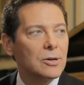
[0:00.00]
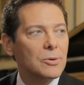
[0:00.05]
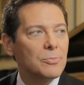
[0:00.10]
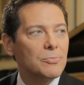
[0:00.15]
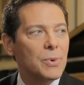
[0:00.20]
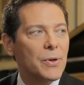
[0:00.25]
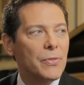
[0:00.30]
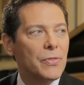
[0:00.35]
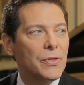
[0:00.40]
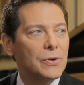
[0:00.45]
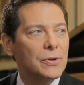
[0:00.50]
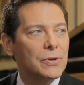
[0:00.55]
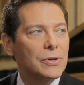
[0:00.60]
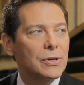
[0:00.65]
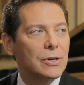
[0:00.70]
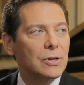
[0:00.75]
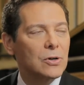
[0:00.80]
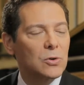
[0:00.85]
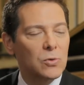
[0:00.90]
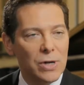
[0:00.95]
but the
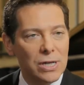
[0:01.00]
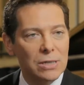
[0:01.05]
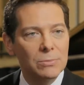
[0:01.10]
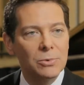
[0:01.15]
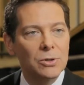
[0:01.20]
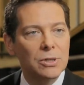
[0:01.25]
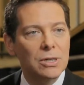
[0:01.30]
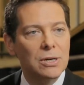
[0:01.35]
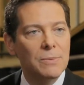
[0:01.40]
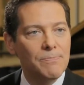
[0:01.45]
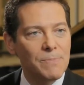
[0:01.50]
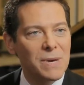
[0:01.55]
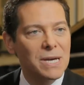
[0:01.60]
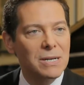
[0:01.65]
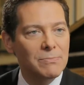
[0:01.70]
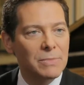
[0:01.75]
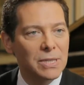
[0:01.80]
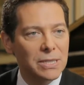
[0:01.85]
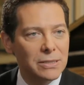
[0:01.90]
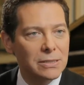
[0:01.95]
incredible
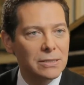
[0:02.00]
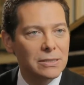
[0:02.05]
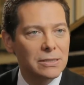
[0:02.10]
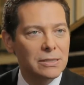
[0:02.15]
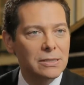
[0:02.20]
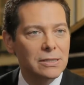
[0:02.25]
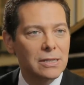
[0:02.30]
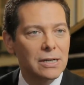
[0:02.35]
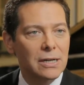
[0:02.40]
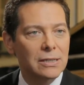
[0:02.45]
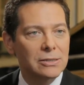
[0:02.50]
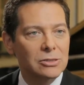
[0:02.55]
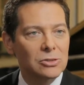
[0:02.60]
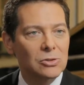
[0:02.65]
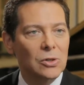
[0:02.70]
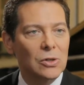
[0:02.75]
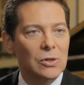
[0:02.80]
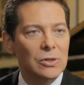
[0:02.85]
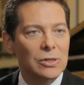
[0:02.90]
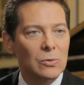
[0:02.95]
commitment that I
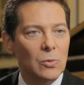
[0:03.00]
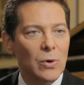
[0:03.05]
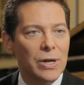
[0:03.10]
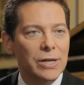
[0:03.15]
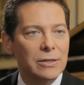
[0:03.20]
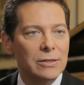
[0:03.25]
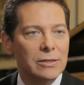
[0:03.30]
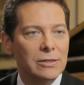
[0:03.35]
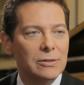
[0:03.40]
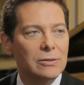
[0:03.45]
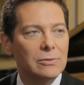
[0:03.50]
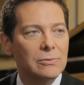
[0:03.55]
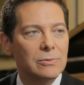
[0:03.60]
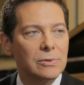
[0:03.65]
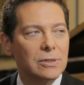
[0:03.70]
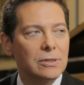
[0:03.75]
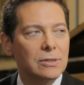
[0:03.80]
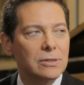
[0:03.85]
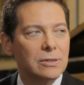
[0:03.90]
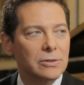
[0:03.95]
saw that went
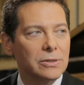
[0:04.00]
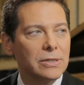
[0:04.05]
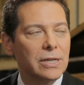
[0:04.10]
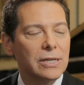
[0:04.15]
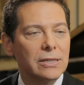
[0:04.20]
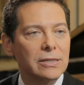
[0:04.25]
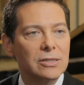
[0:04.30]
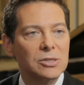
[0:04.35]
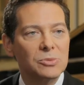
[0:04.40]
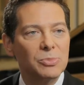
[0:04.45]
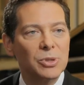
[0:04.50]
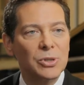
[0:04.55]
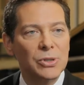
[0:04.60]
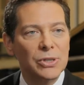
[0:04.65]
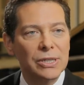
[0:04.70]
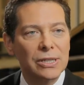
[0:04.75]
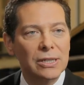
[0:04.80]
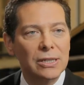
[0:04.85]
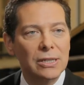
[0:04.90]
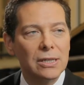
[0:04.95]
into creating this
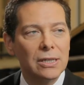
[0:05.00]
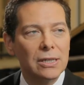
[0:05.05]
building.